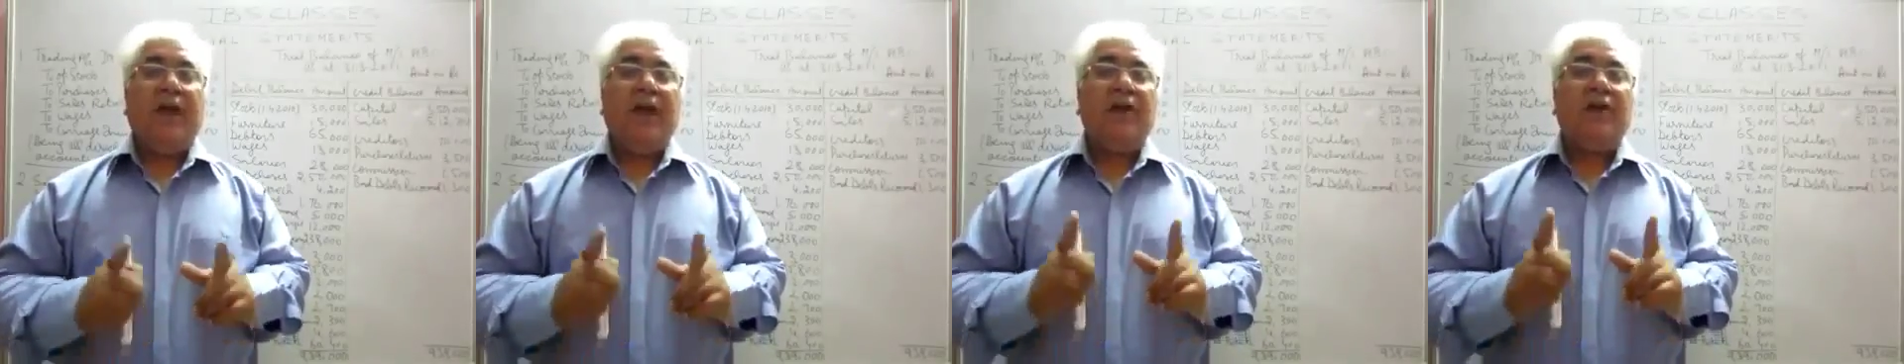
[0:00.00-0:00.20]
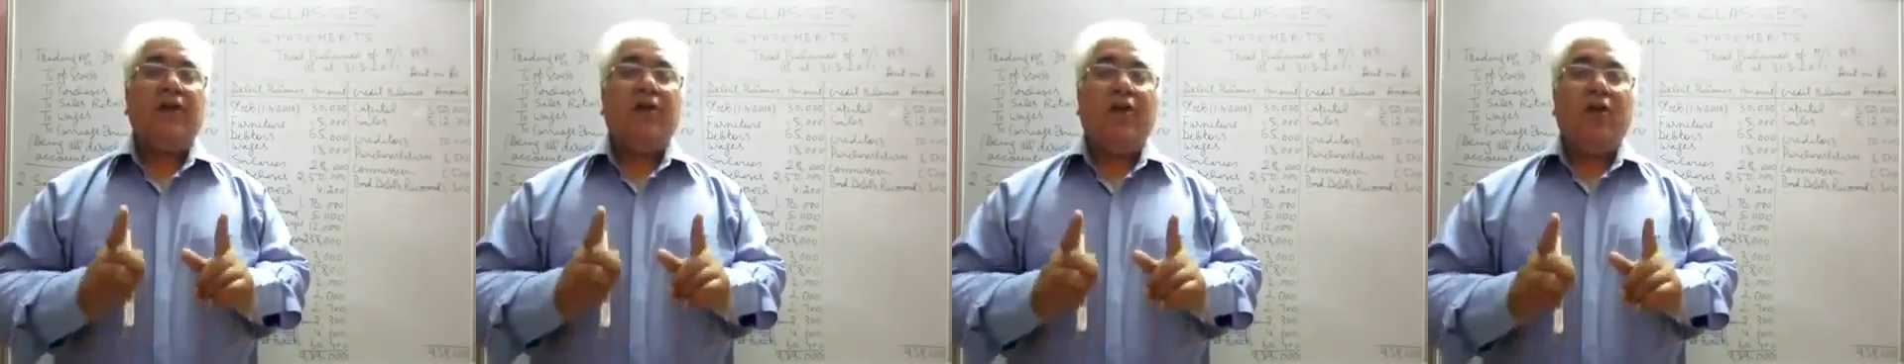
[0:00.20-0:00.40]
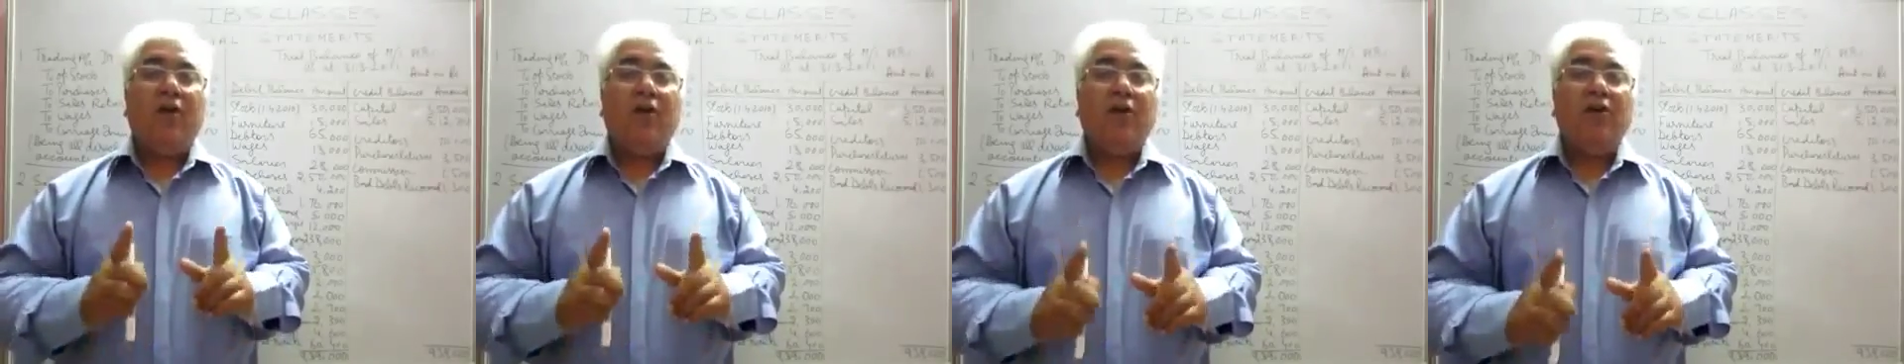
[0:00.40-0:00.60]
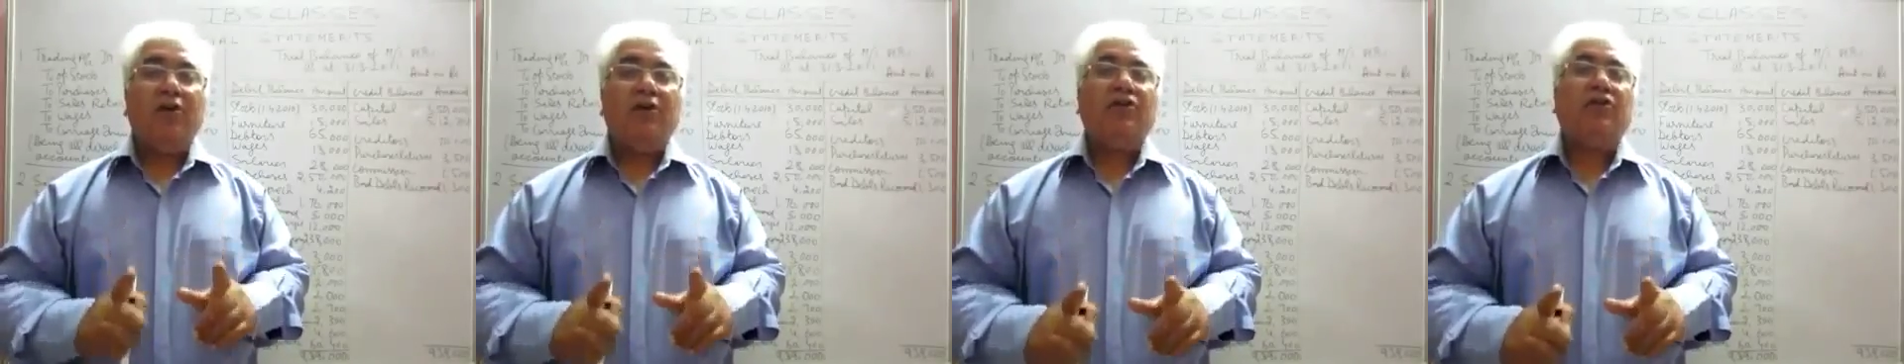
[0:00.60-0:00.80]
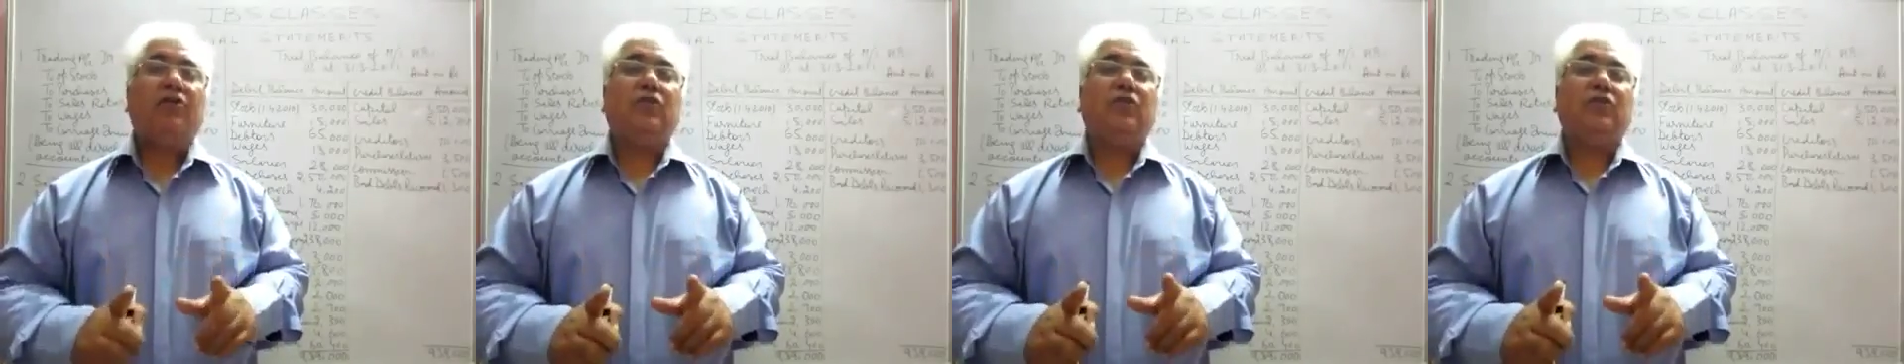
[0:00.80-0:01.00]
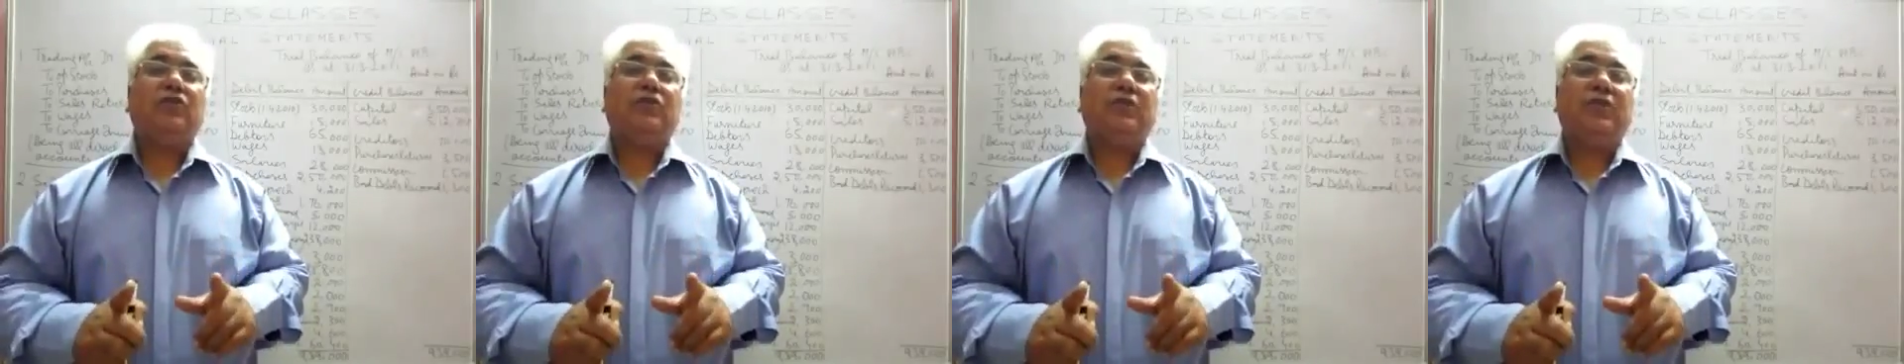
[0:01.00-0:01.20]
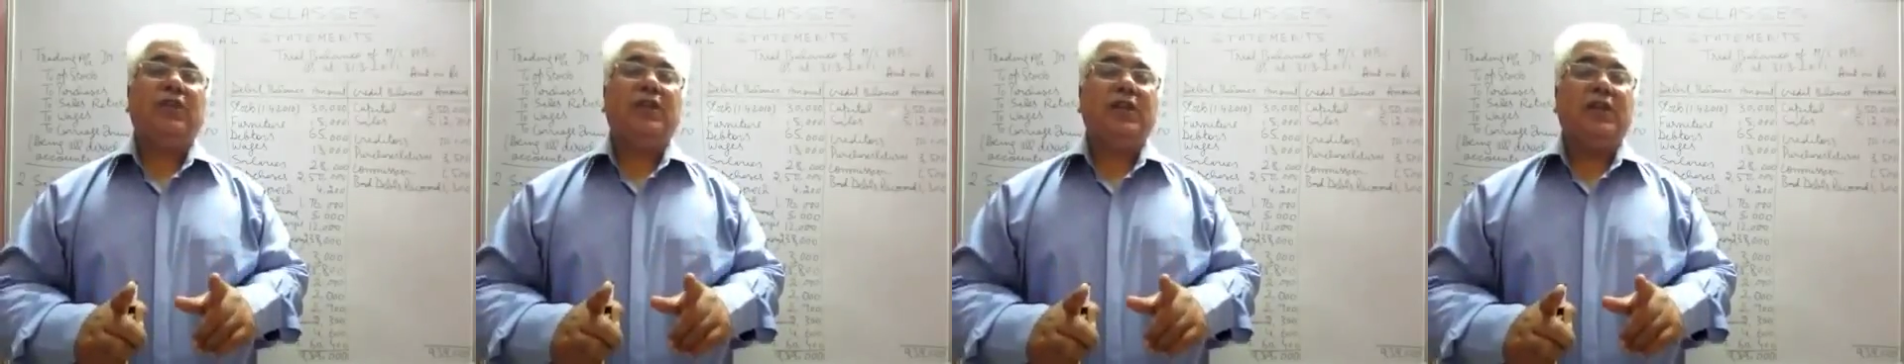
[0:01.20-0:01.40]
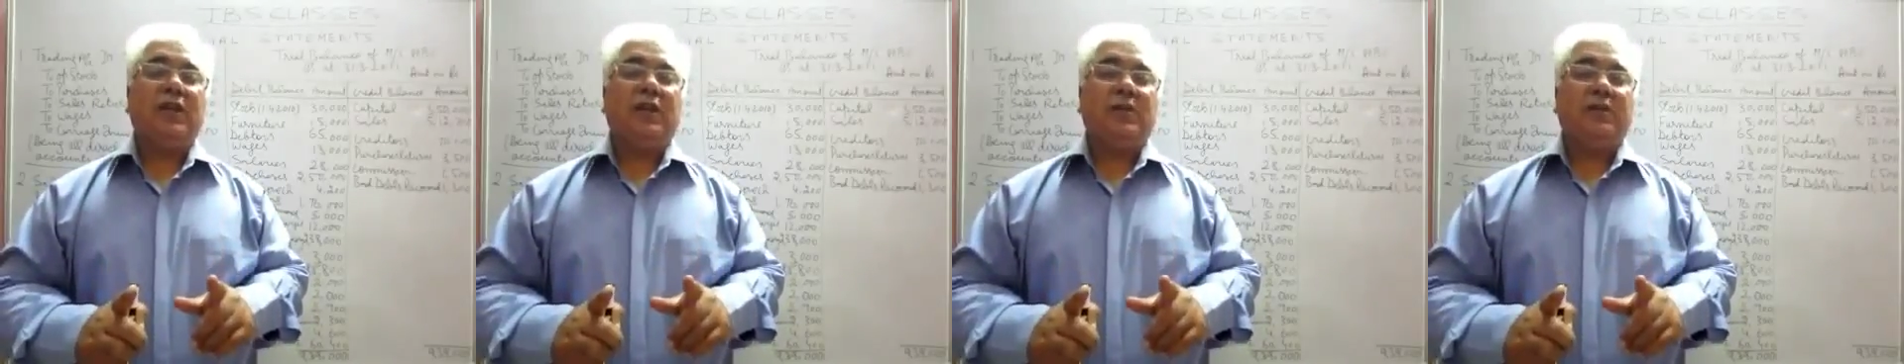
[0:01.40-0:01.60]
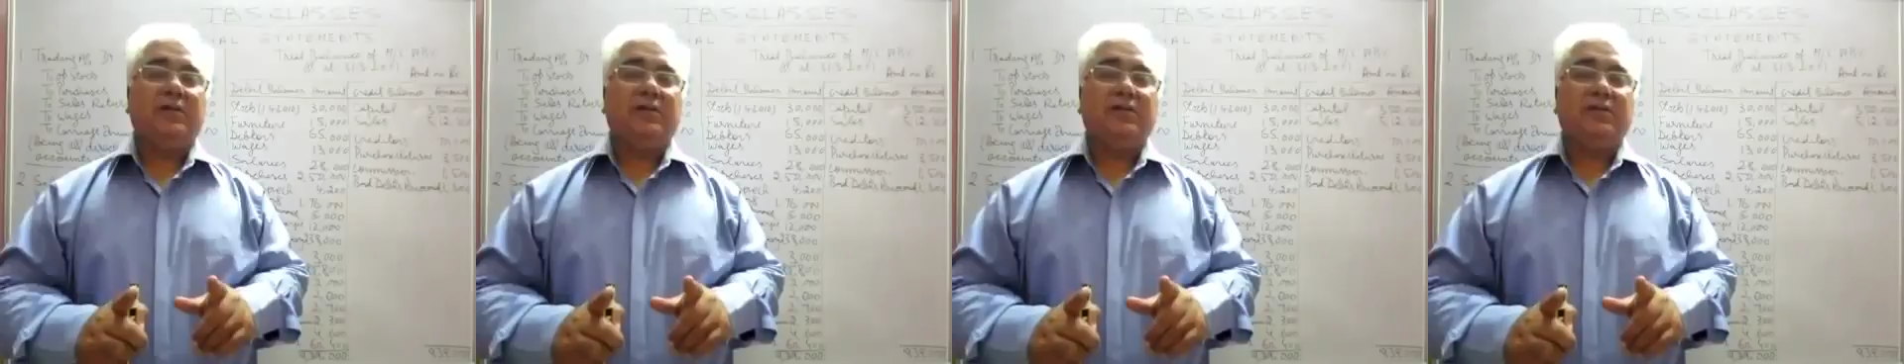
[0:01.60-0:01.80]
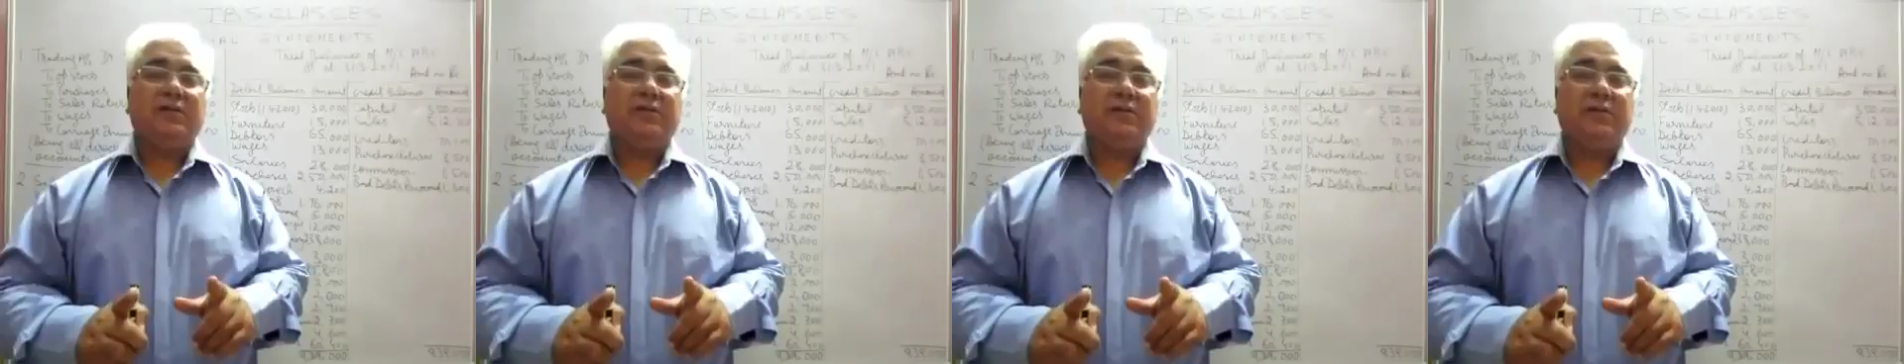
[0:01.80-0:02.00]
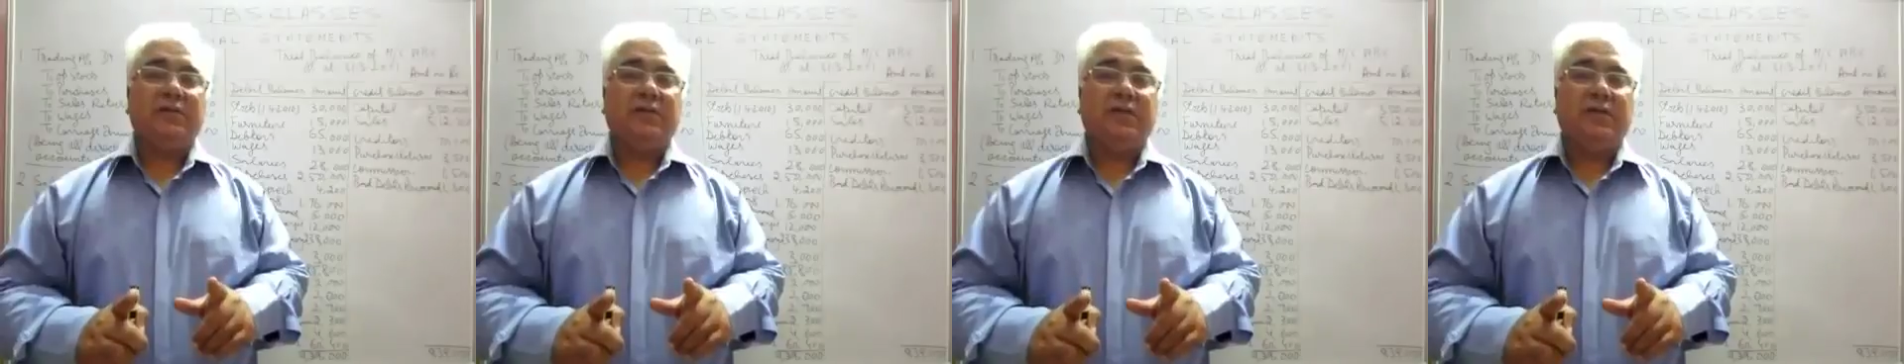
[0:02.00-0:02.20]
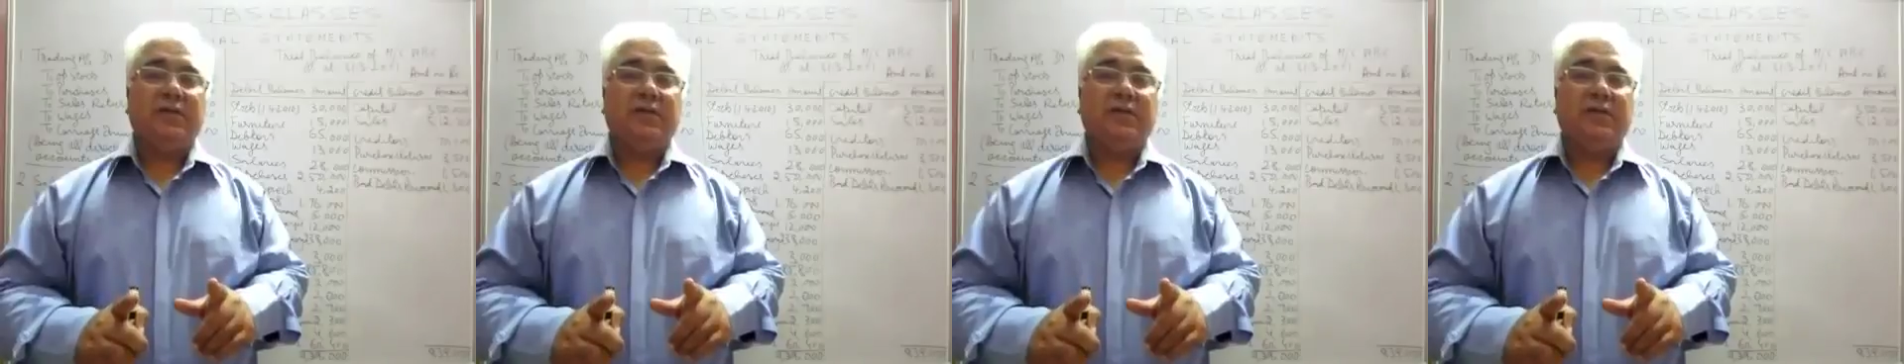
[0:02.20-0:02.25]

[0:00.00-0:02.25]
And all those incomes